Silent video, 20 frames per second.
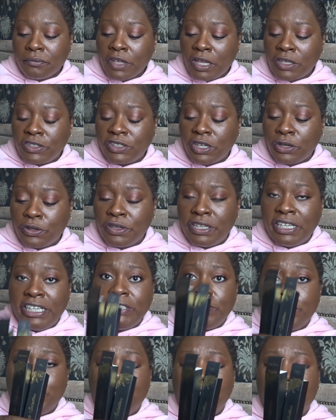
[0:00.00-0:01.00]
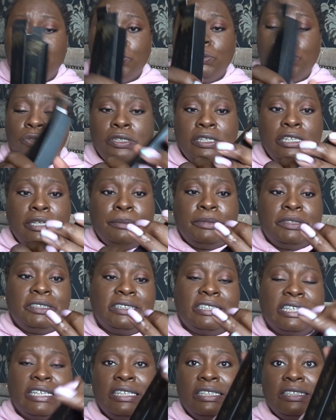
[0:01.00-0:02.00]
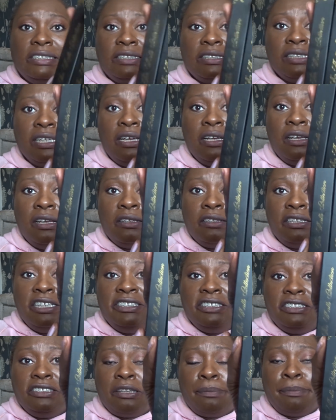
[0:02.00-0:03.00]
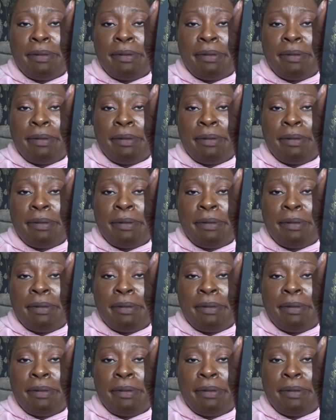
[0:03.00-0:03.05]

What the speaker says: So these are the two lipsticks. This is the